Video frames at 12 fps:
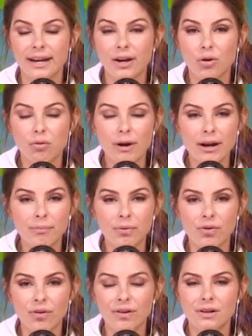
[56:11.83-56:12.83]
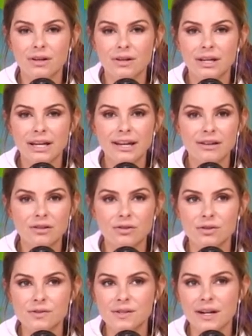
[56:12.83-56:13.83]
incredible
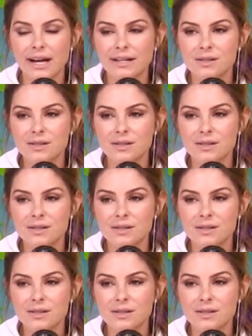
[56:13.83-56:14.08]
healers and